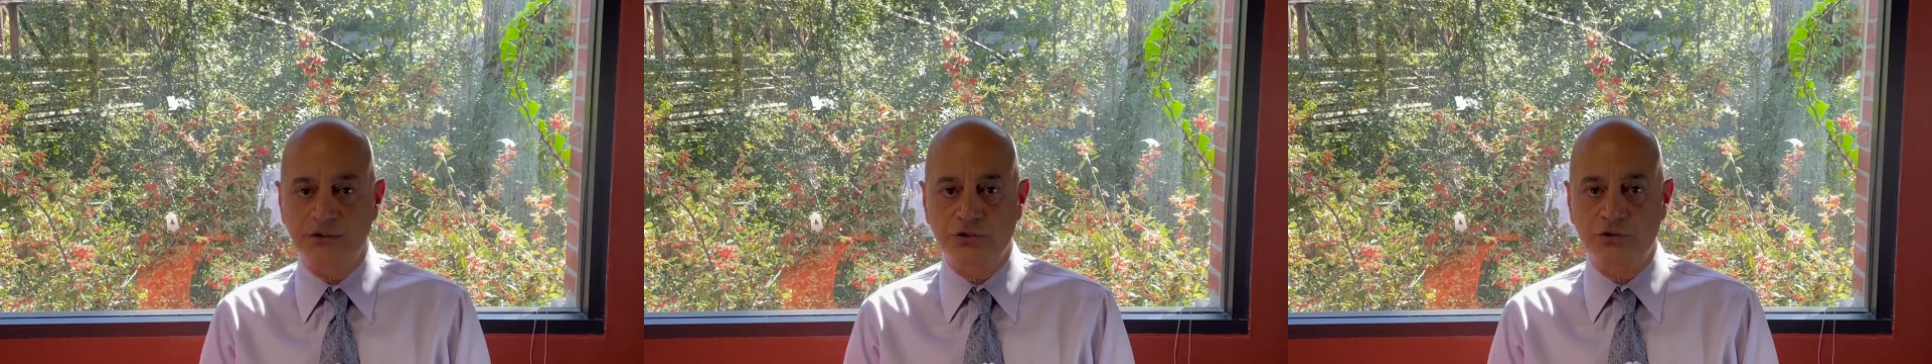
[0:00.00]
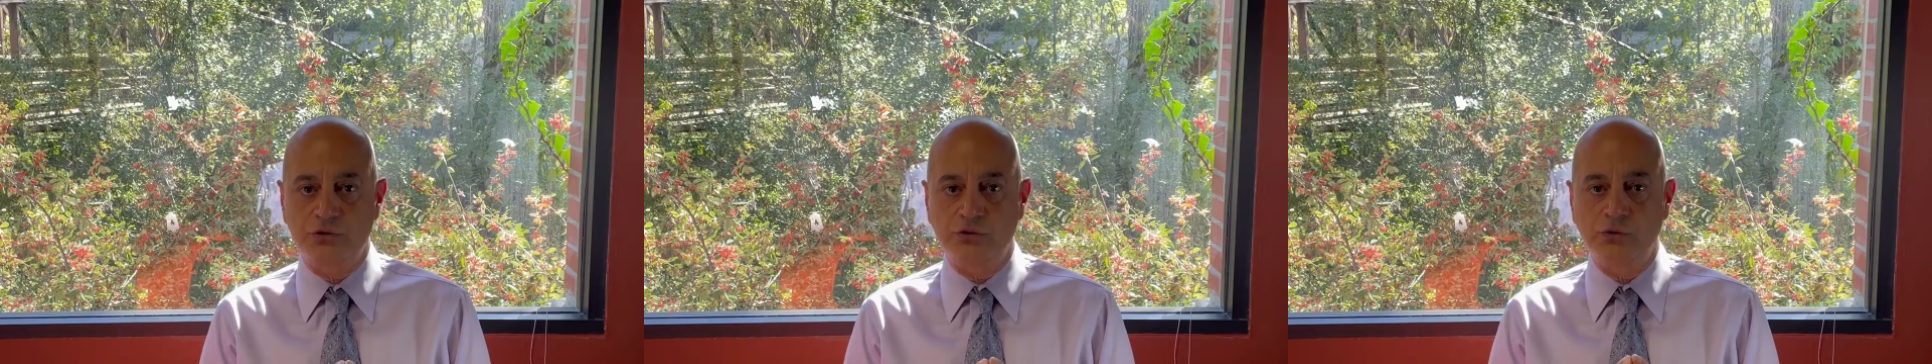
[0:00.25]

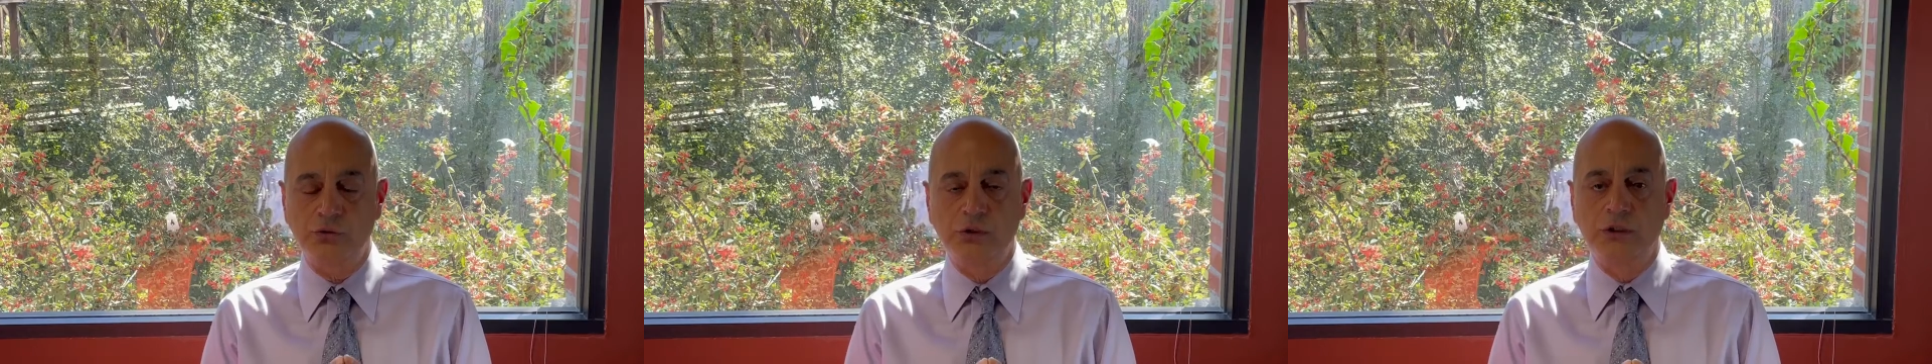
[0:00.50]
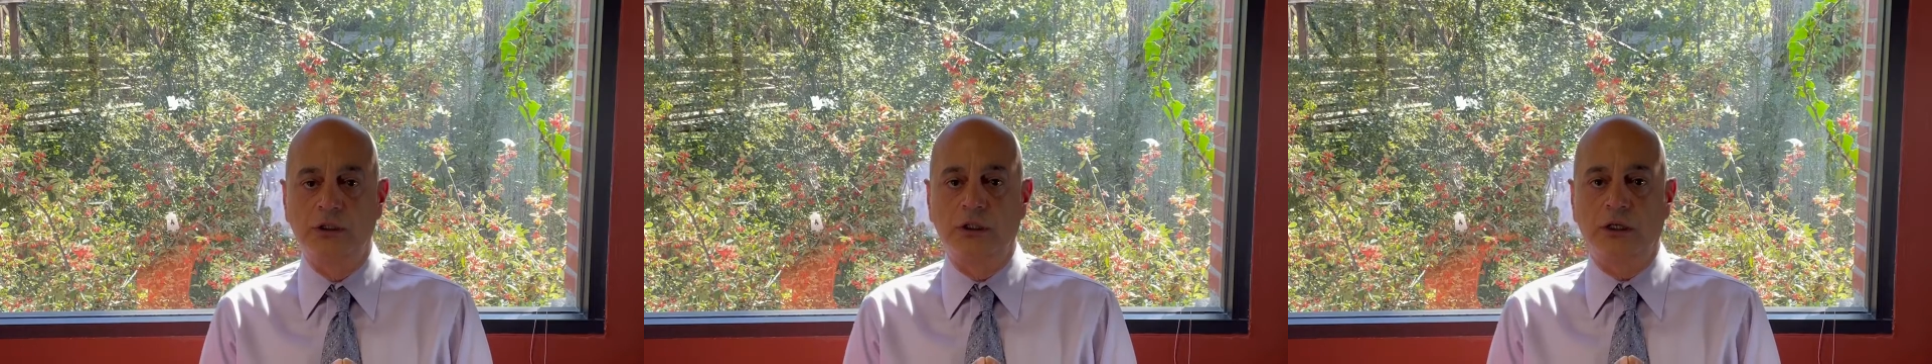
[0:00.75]
to
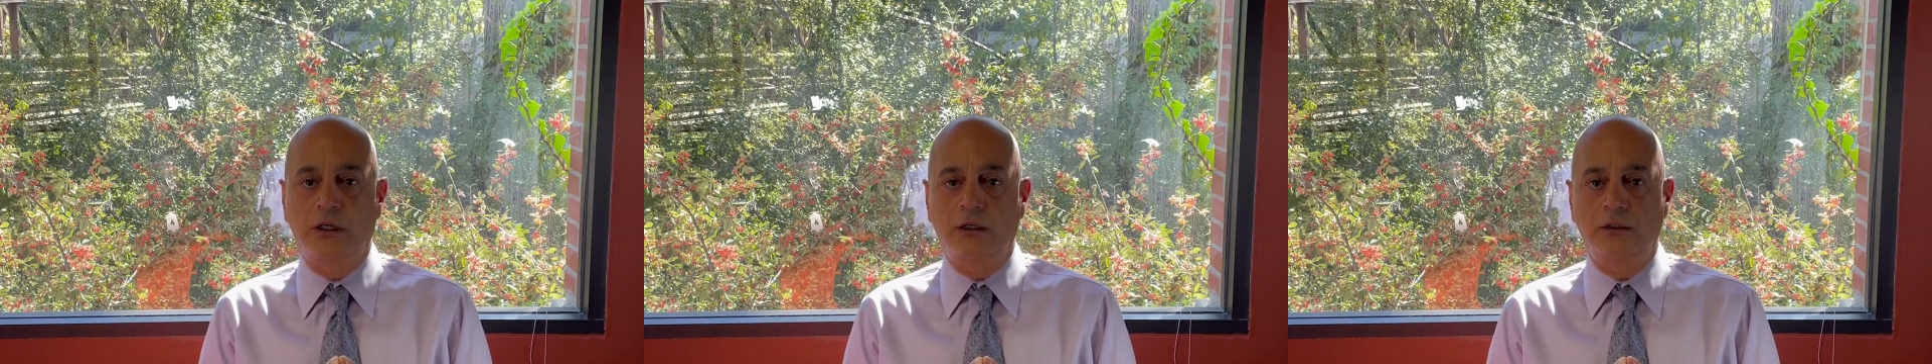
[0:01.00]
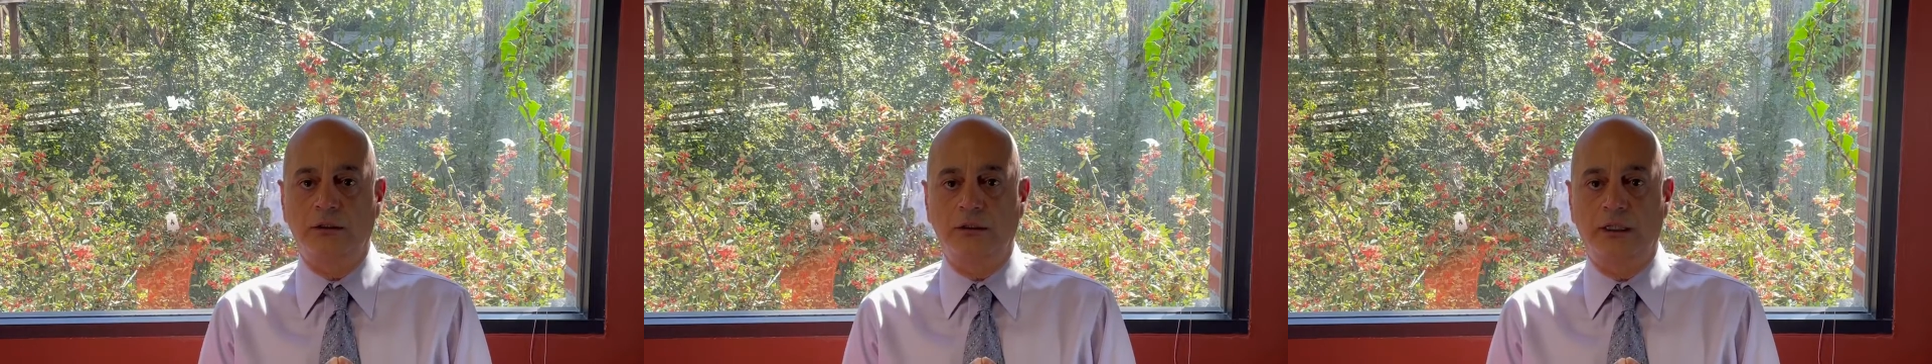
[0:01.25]

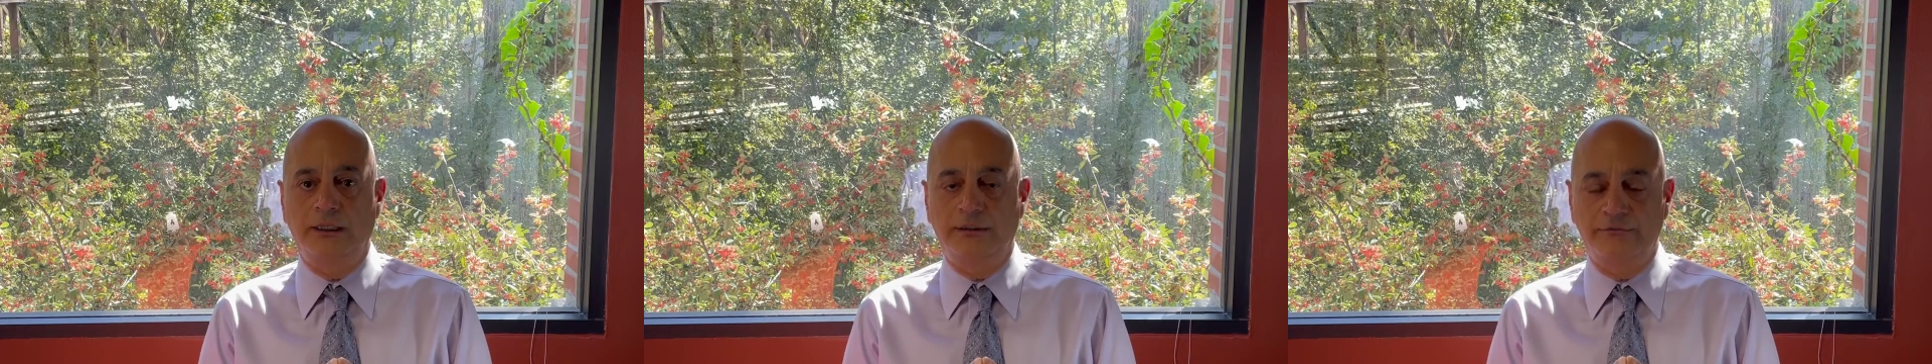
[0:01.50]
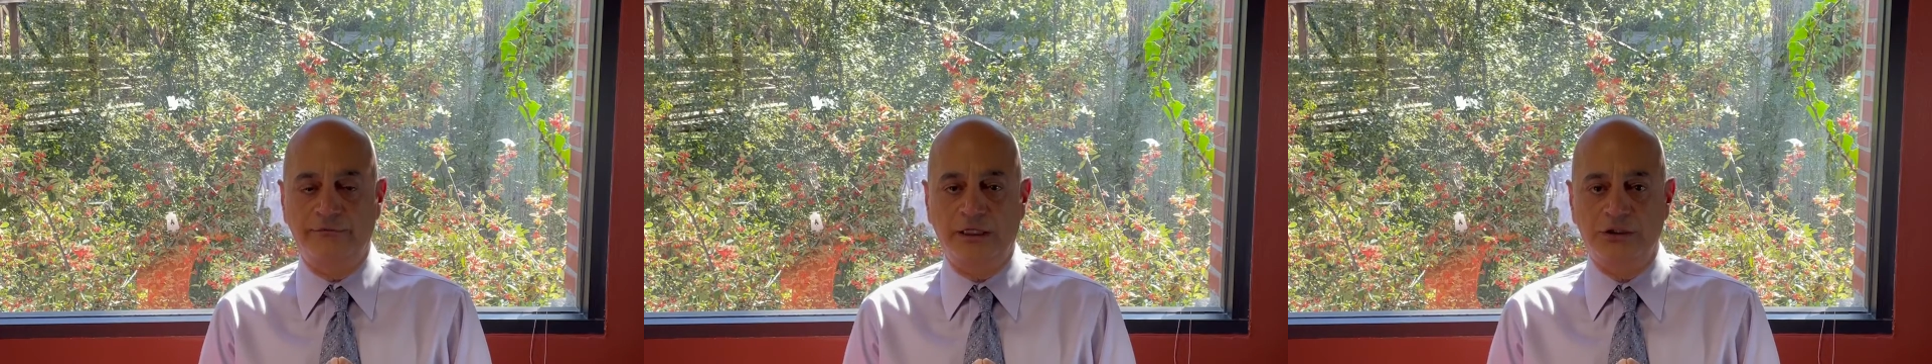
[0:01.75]
an
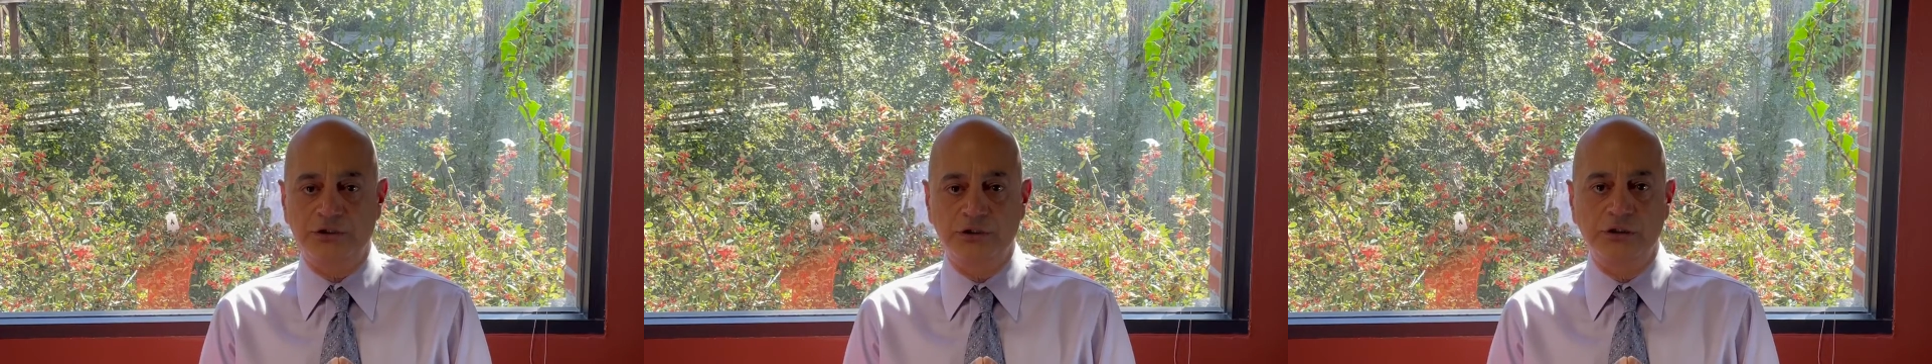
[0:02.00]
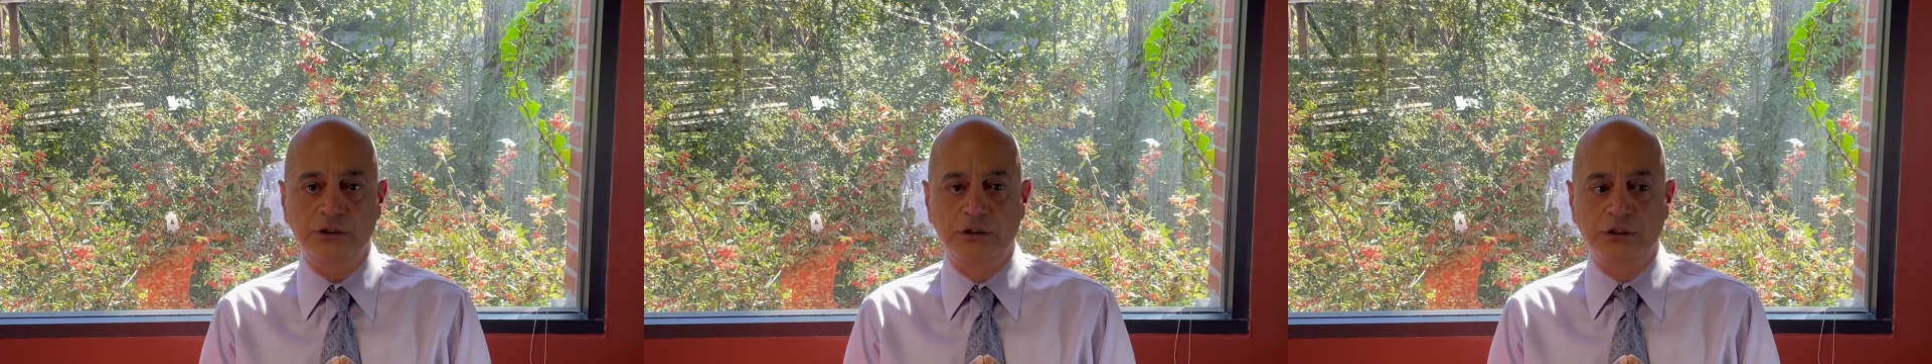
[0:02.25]
infection.